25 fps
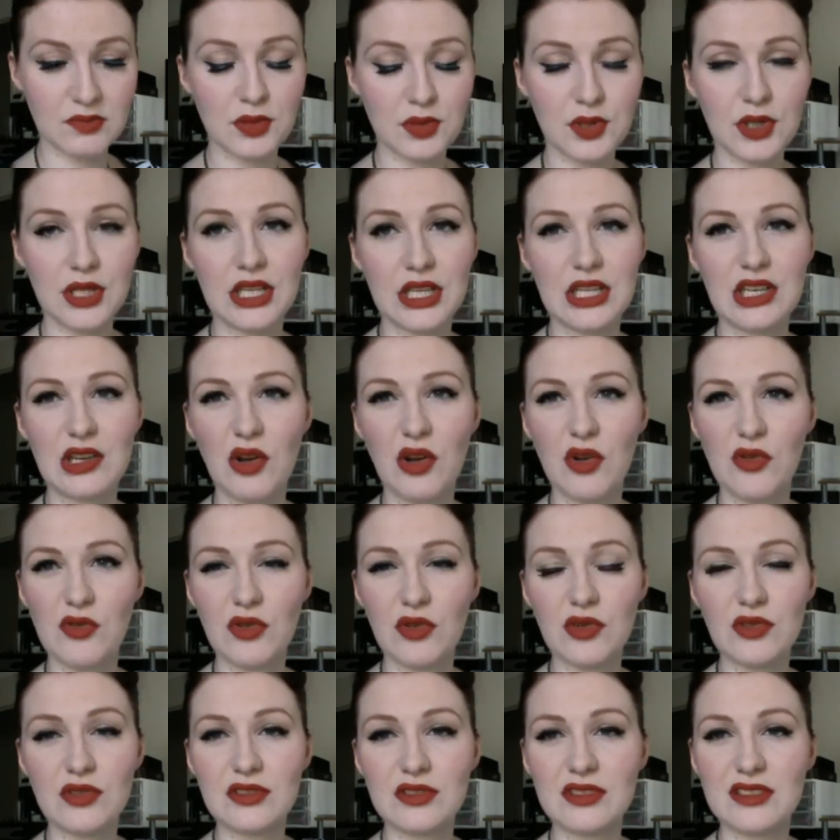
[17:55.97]
putting it in
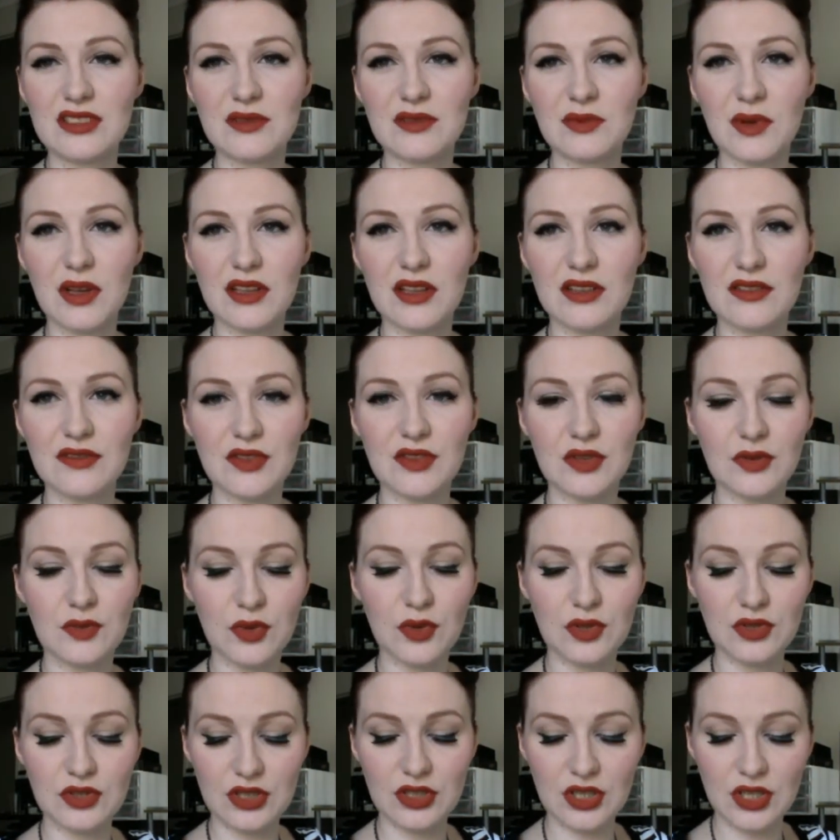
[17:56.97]
hot rollers as well if you
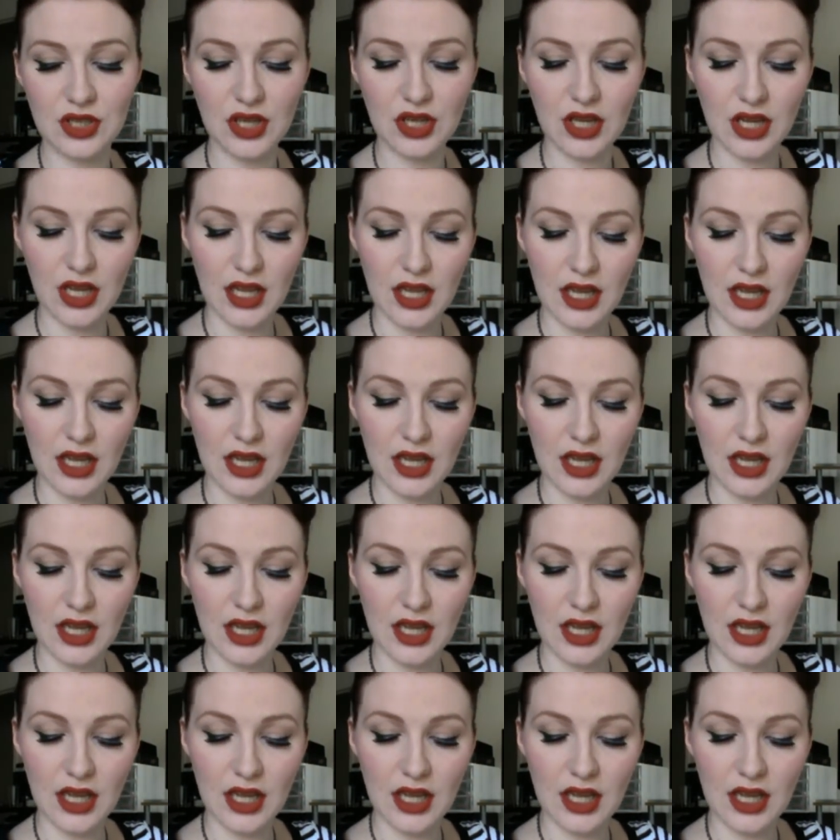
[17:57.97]
want to.